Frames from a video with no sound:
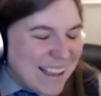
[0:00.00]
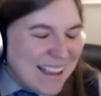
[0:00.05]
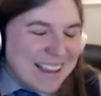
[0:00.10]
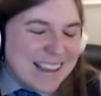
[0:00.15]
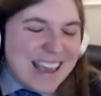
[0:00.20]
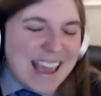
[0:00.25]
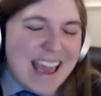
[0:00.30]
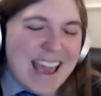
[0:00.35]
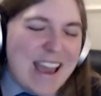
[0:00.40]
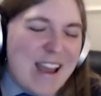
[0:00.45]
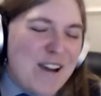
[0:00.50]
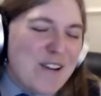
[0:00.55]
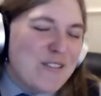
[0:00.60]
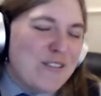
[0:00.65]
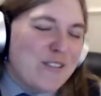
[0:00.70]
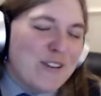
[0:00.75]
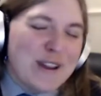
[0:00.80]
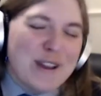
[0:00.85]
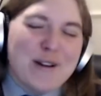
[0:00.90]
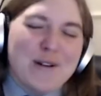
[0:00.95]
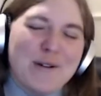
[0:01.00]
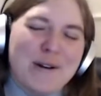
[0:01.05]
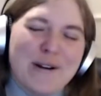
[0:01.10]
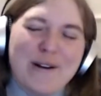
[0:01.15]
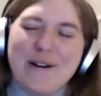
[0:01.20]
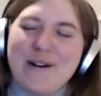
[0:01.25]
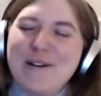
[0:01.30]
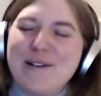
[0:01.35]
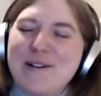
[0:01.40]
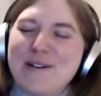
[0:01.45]
Carefree
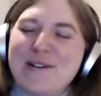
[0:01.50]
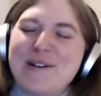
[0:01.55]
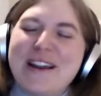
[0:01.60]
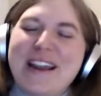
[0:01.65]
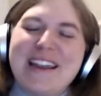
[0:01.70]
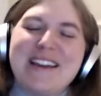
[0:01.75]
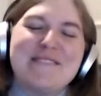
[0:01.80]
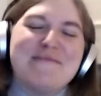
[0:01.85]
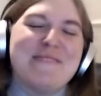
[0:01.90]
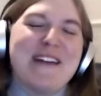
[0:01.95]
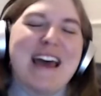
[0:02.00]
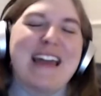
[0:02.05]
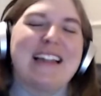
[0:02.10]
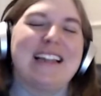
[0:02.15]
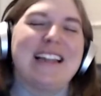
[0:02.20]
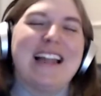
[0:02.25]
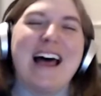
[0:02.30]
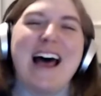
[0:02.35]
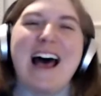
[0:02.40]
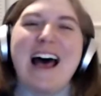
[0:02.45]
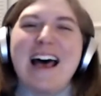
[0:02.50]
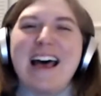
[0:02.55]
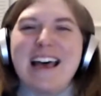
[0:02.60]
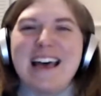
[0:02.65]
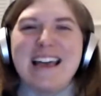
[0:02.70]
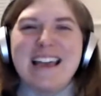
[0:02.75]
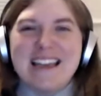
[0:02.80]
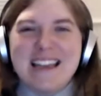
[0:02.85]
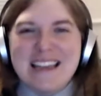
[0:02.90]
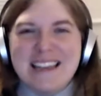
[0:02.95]
were we,
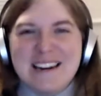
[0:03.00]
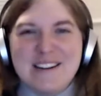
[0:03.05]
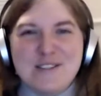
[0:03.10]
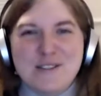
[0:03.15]
Madeline,